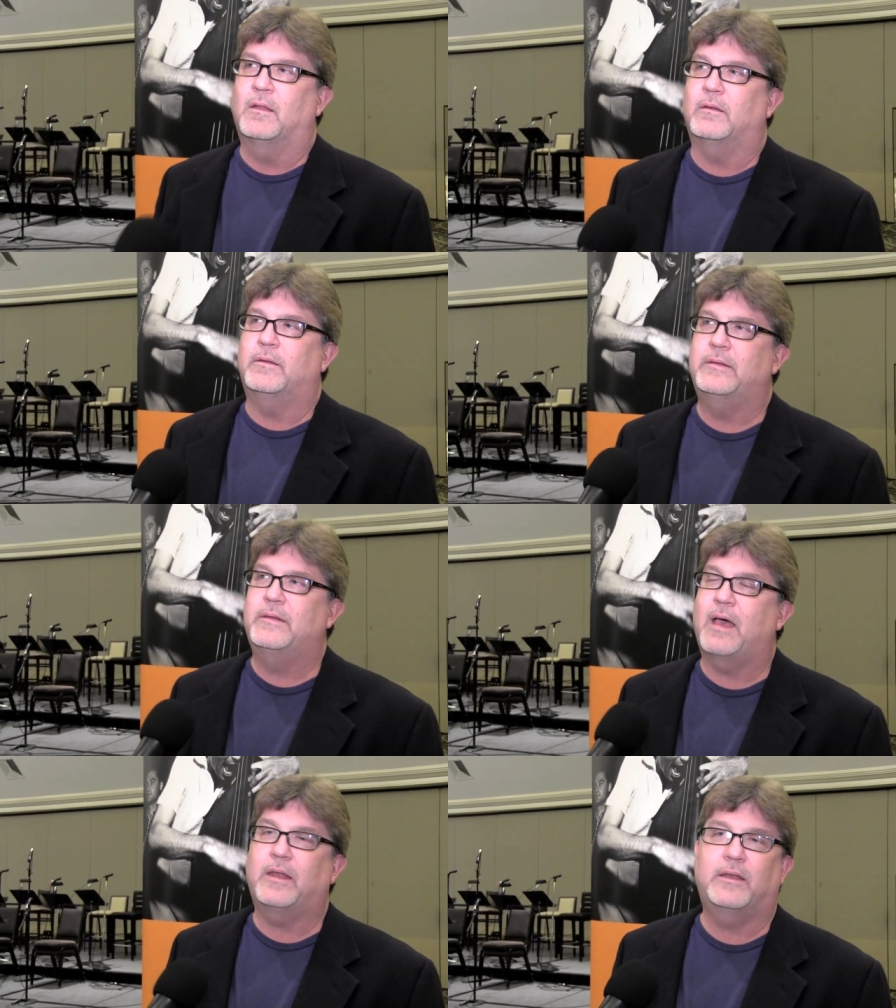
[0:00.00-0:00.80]

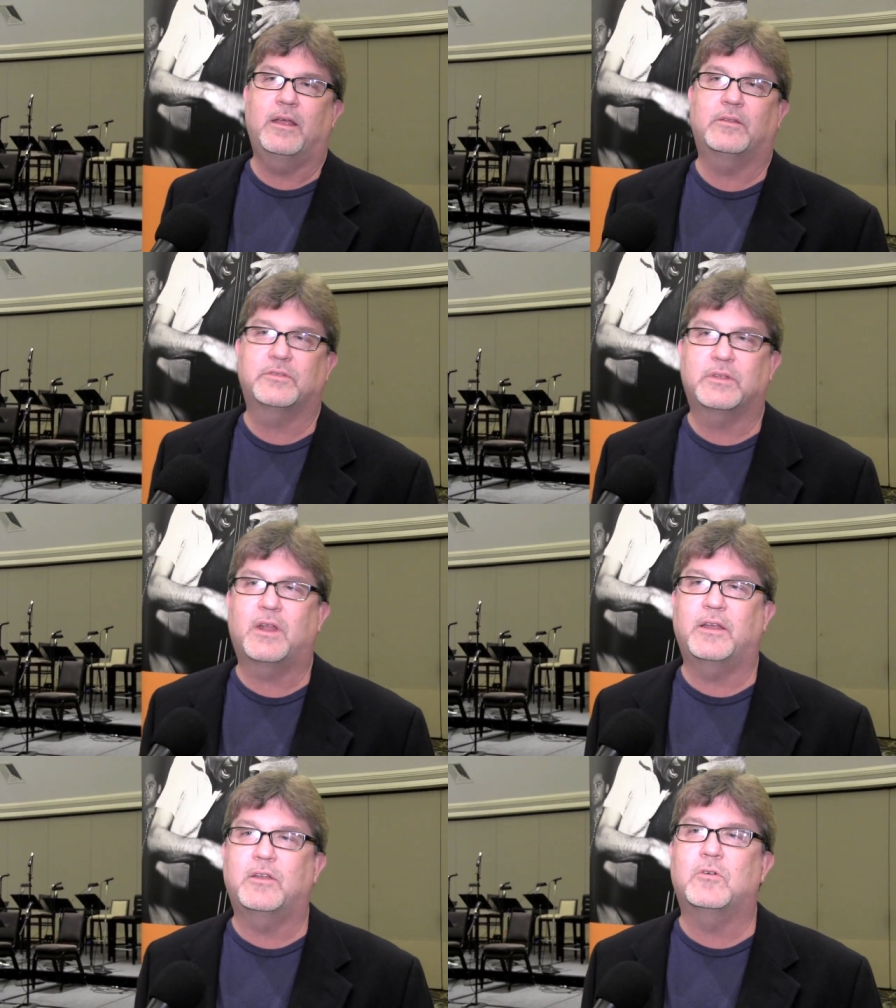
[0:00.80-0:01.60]
Not any others that
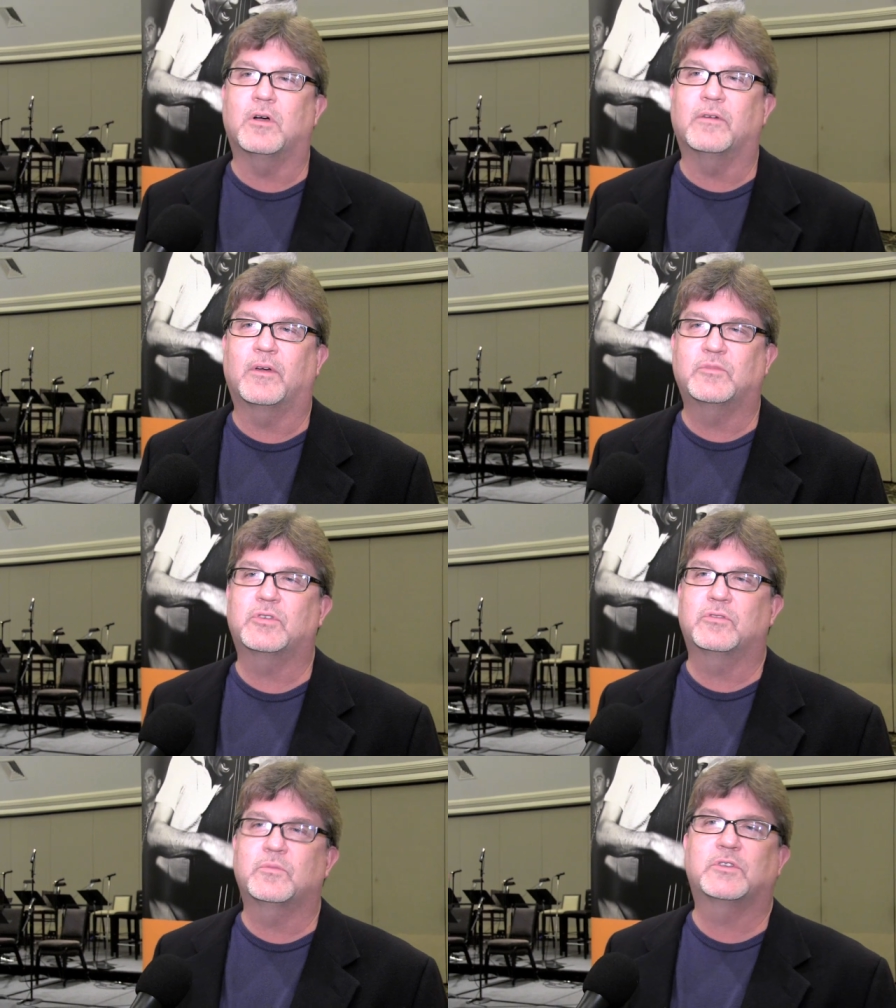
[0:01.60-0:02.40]
I know of. I'm
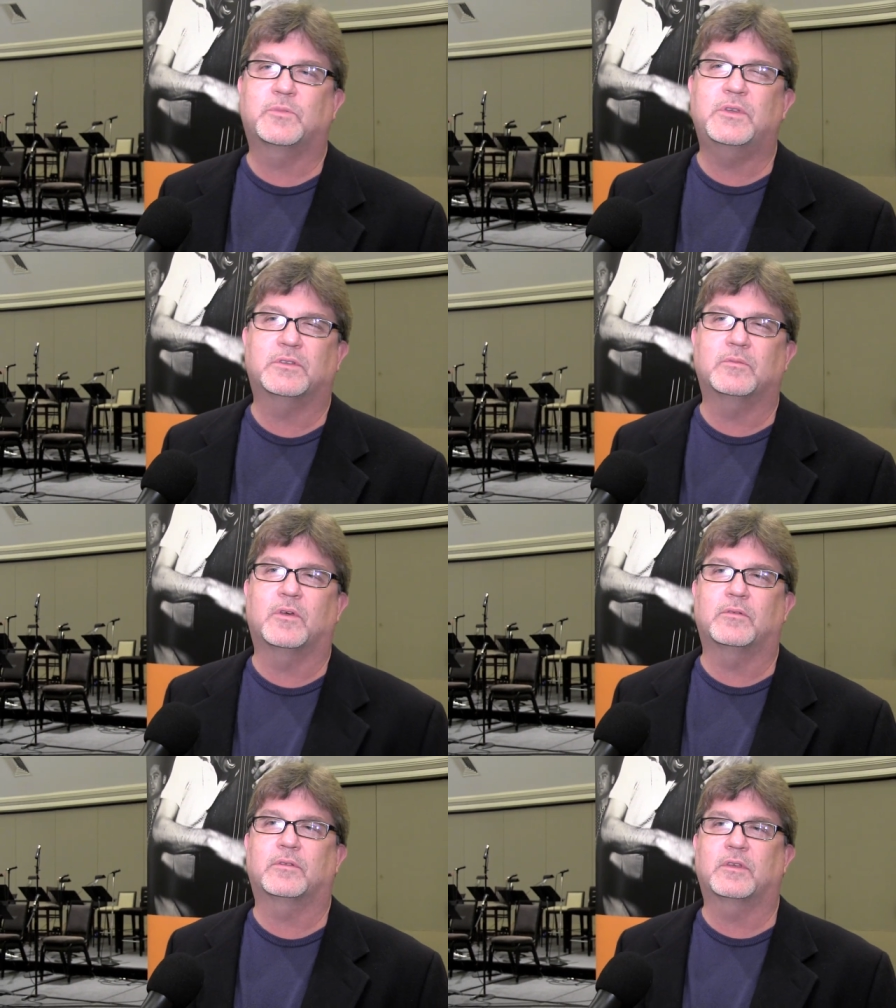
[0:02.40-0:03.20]
sure there must be some
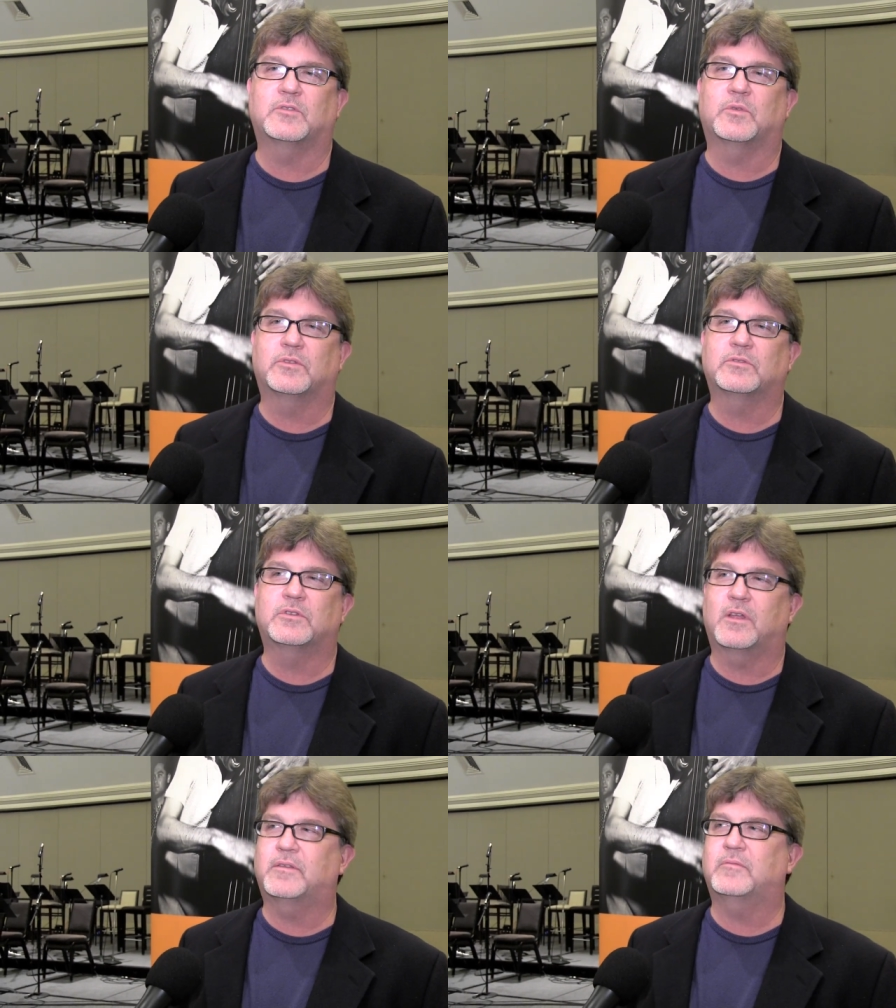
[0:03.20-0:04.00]
other things, but there's
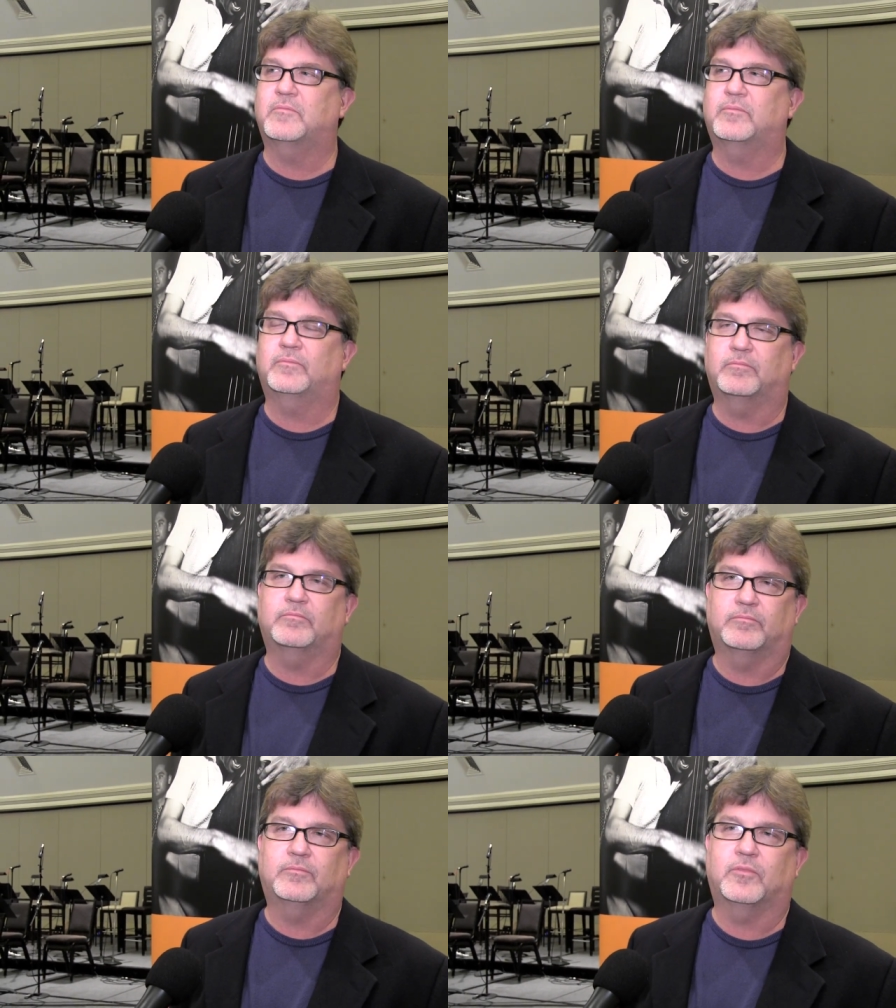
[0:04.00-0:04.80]
nothing
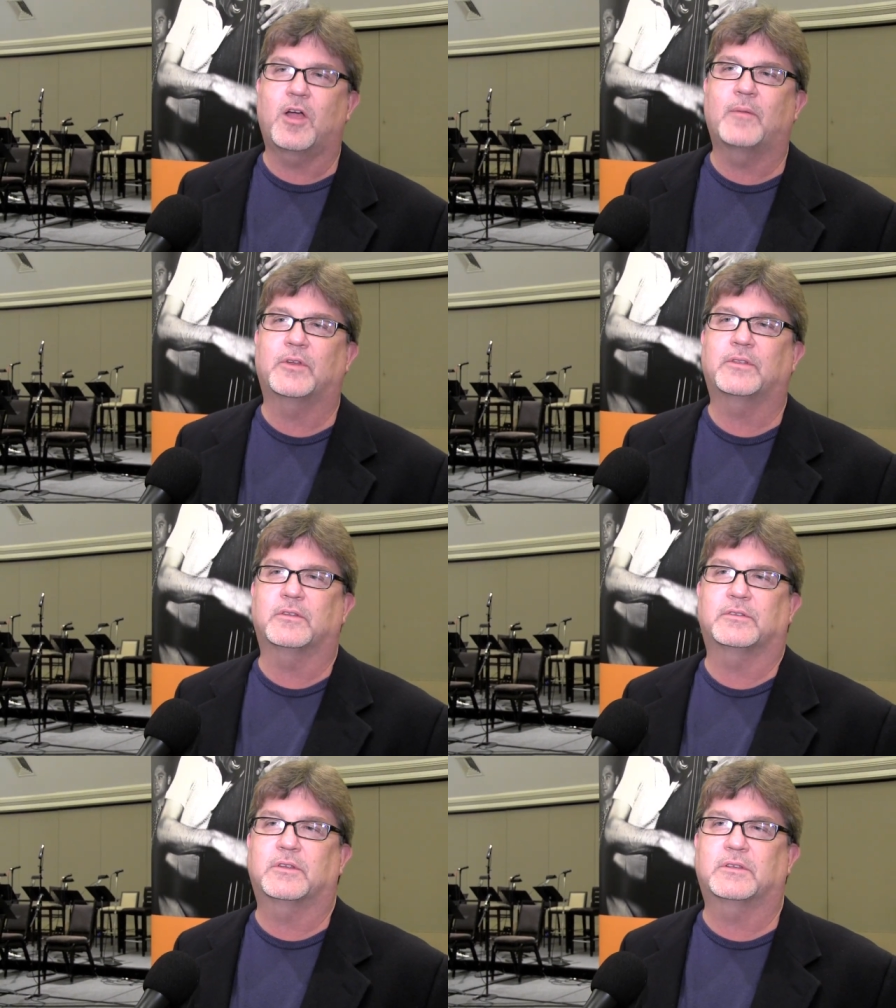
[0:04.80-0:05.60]
prominent
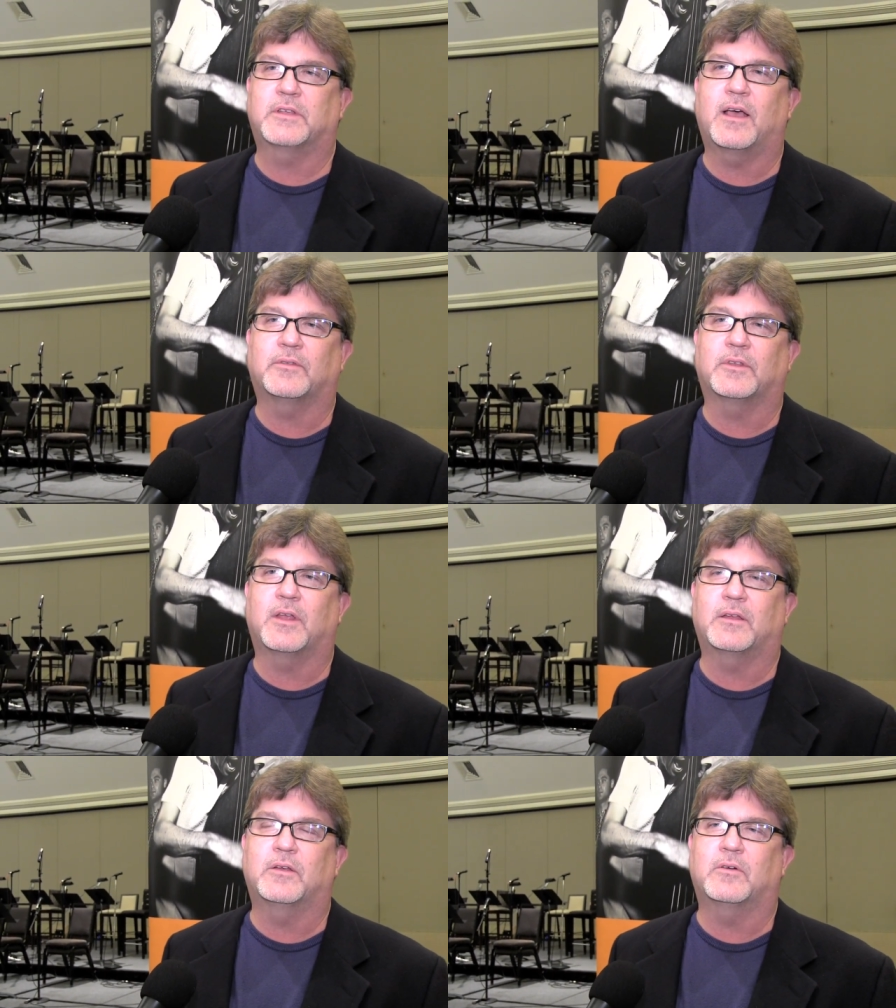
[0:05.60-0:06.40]
that sticks out that
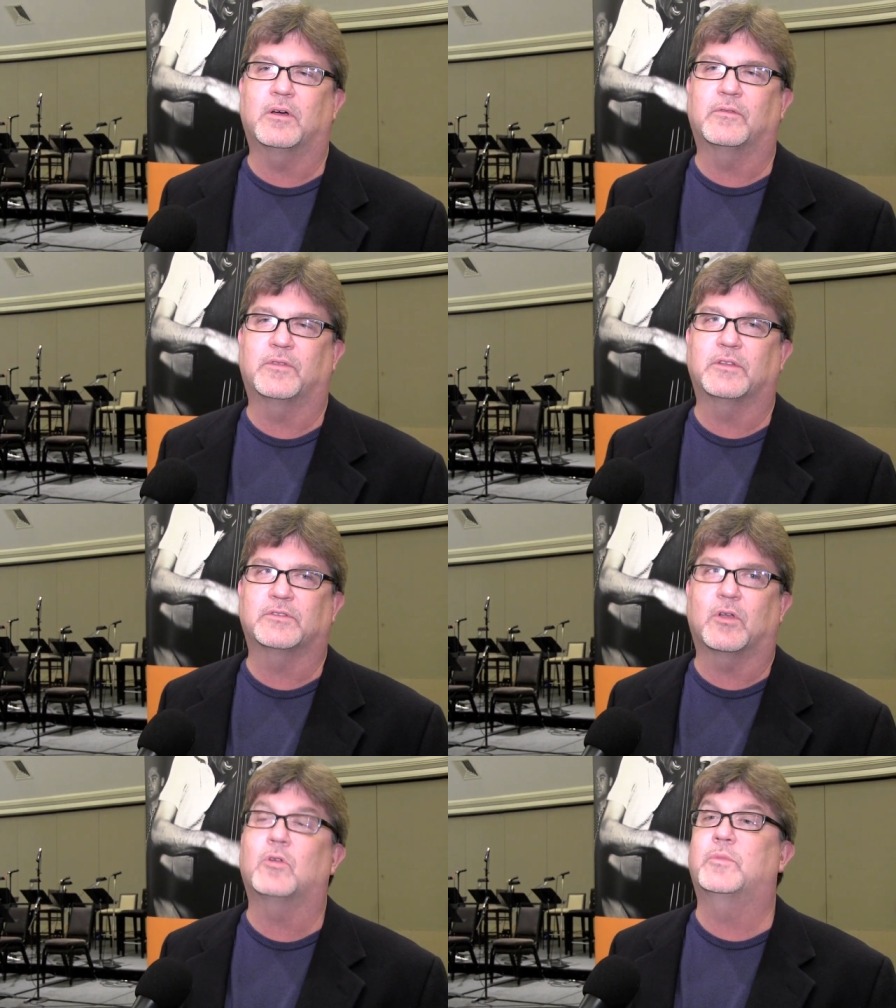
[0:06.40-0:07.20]
I know of
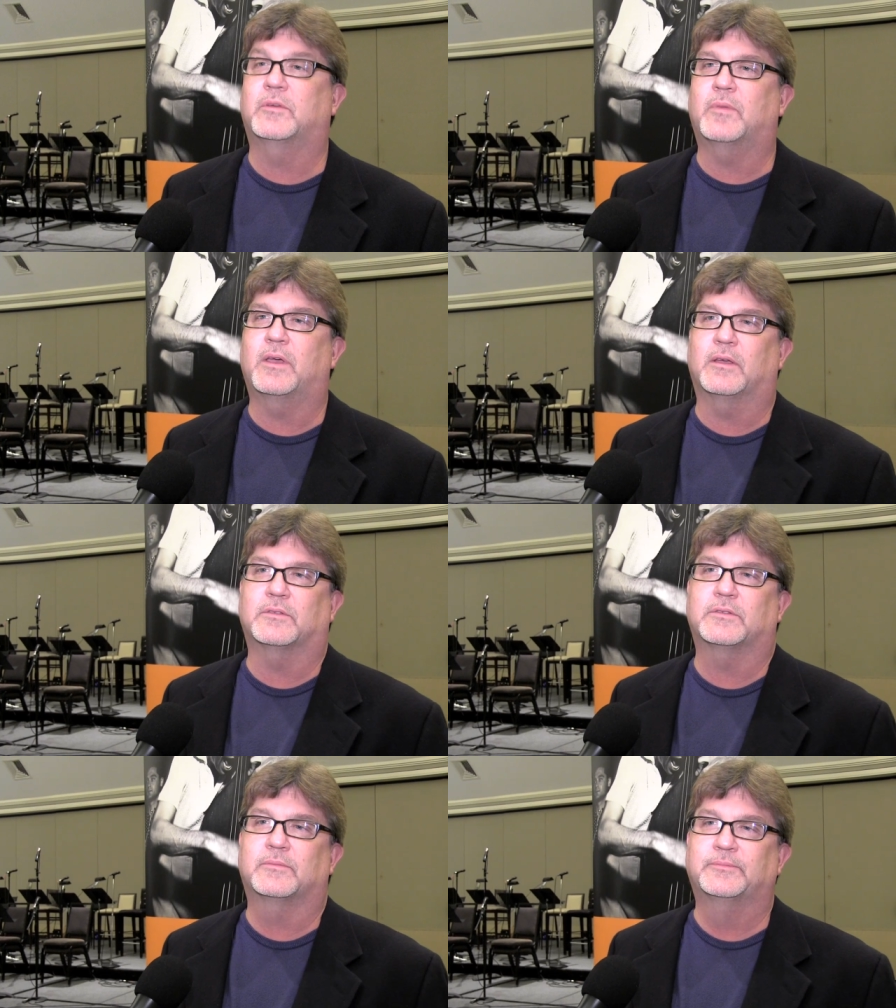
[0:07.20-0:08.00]
that's all big
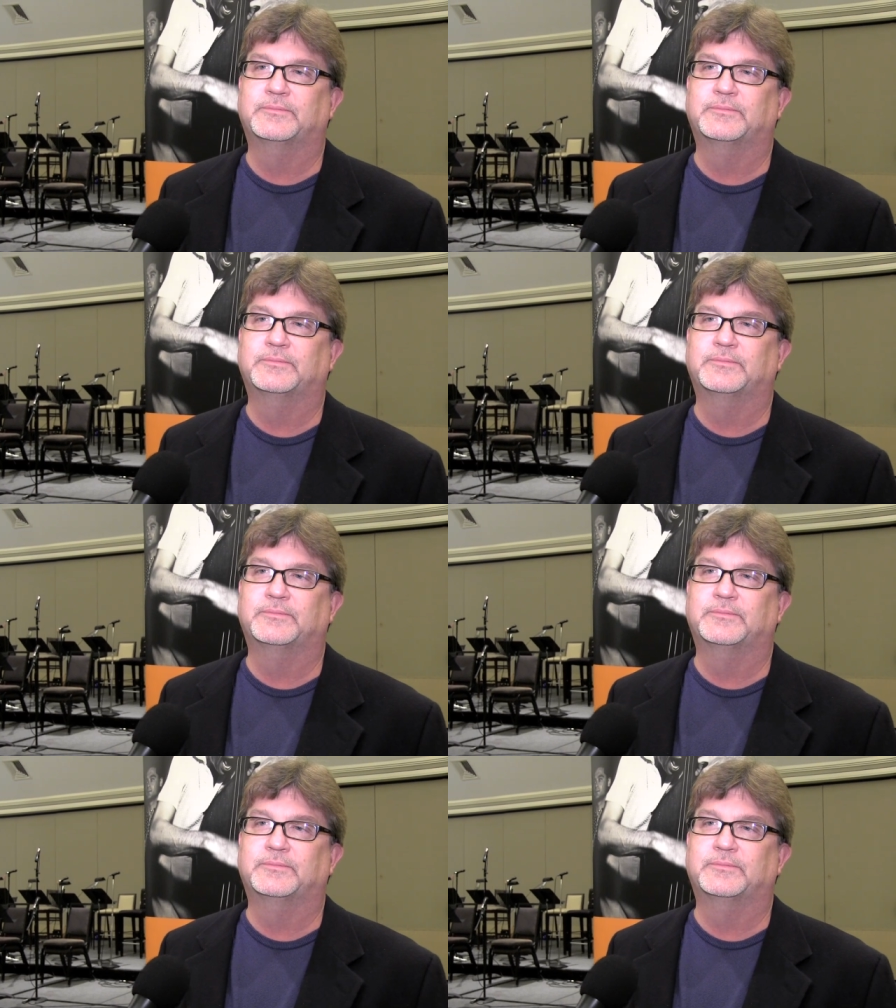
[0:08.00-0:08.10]
bands.